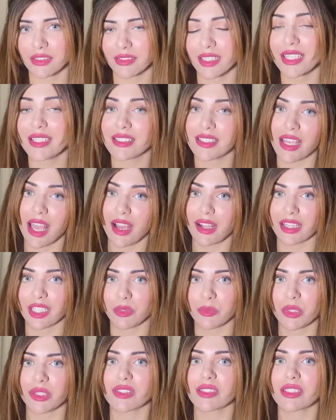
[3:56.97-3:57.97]
Exactly,
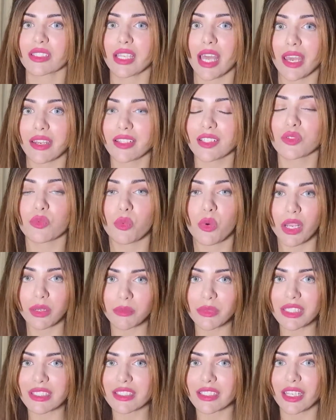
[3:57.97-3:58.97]
because that is one
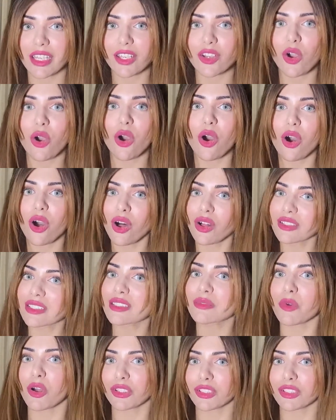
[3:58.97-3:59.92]
mistake all small